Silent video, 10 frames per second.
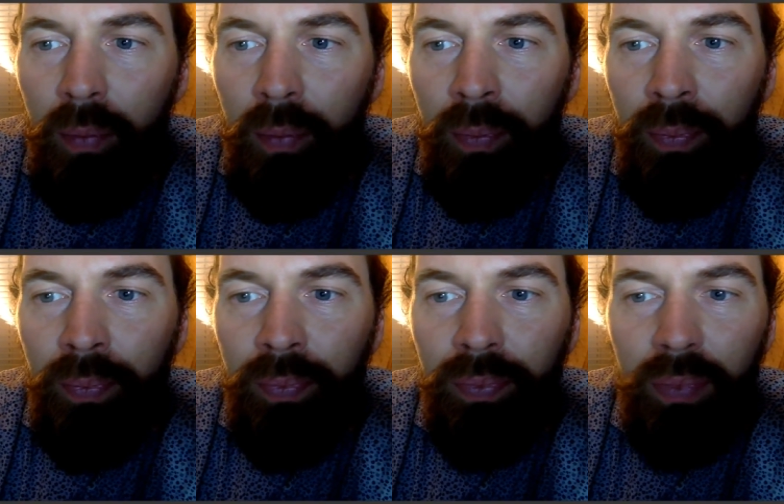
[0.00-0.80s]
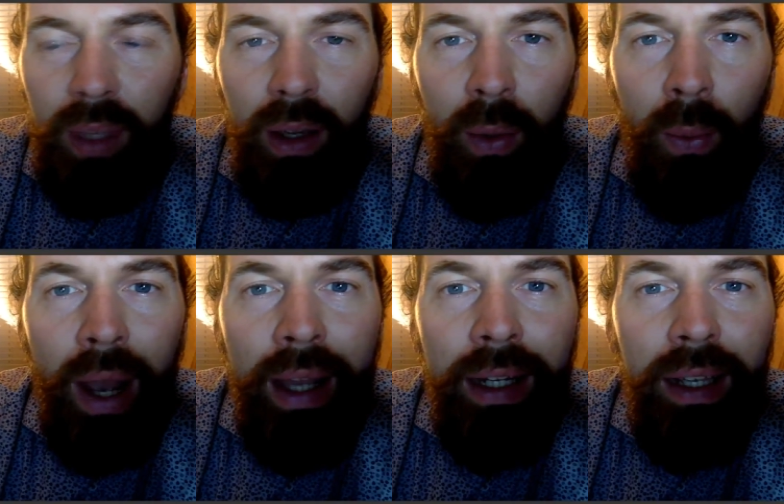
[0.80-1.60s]
mm,
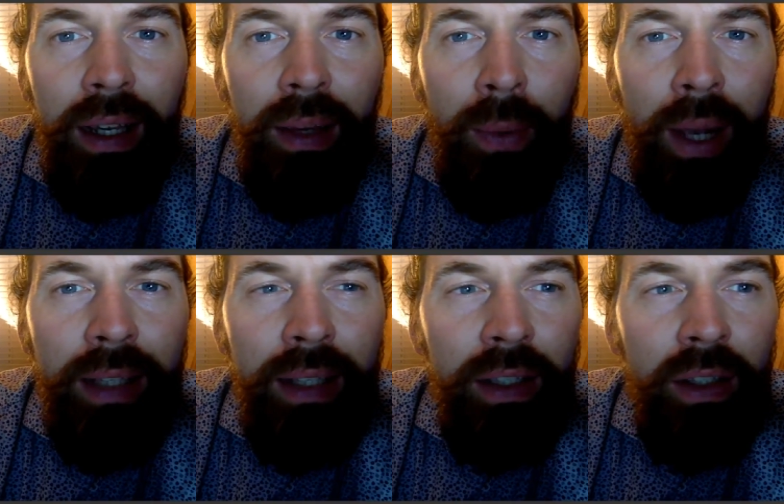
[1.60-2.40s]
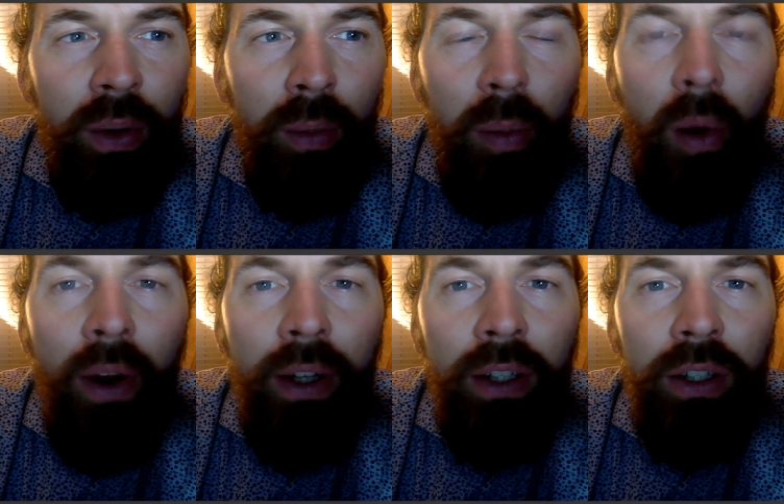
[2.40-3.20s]
why is it so
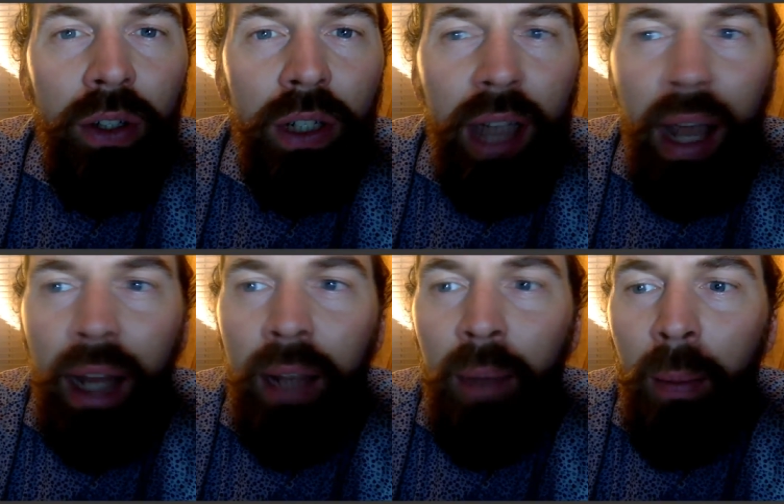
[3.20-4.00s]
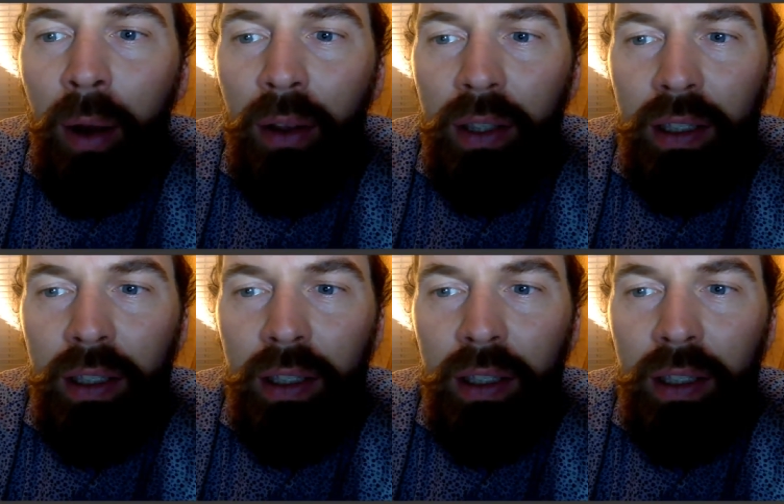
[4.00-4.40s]
important to tell him about